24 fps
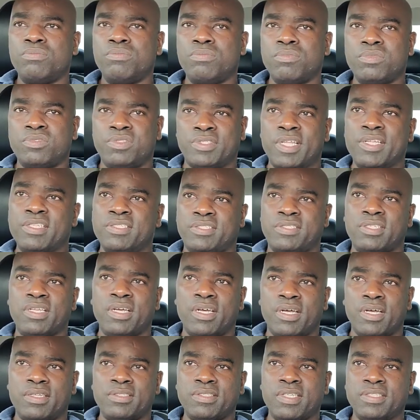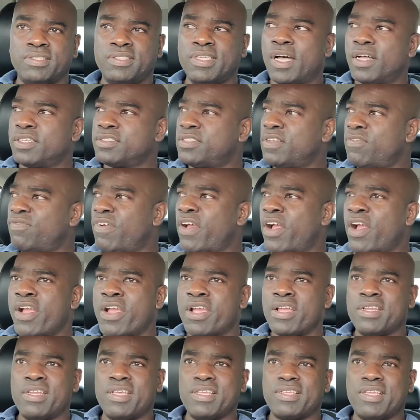since the the Delta
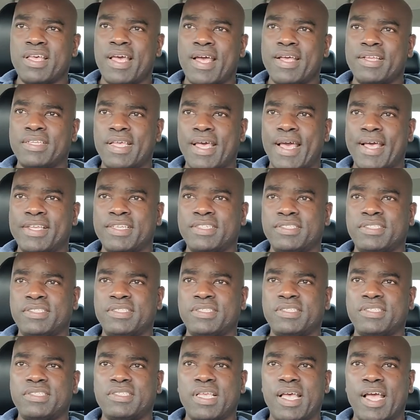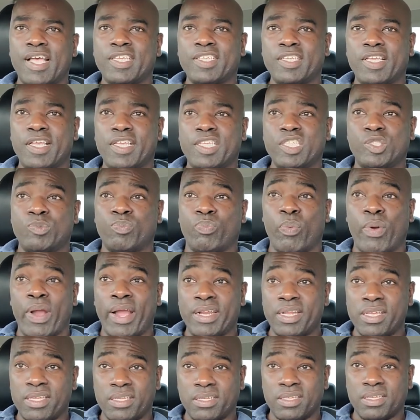variant has has, has is
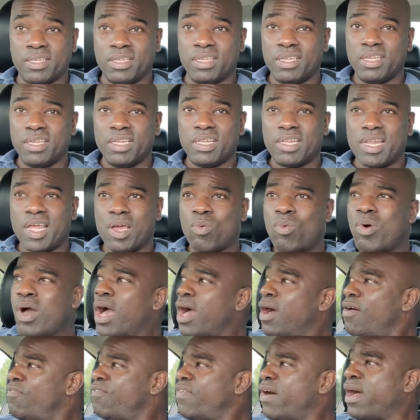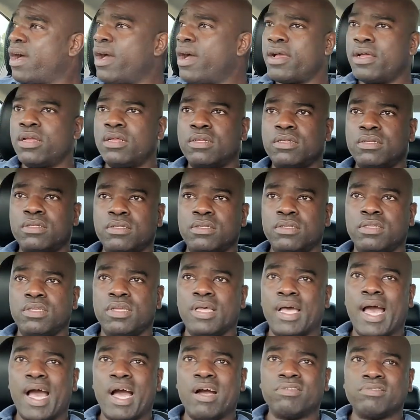spreading like wildfire
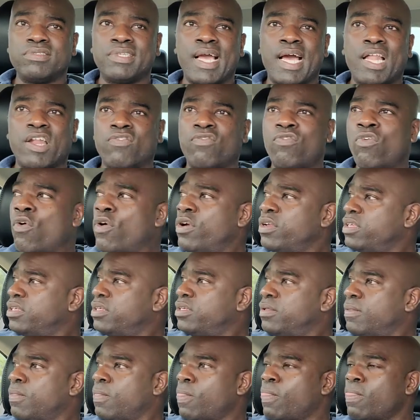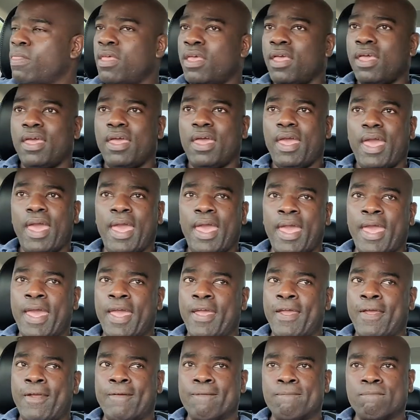out in California,
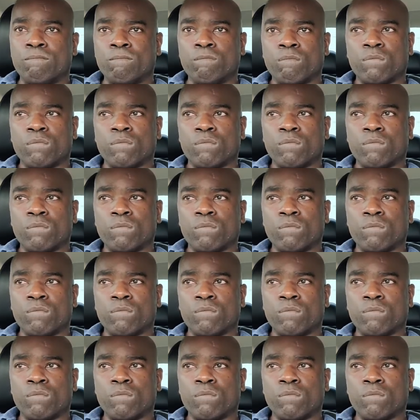and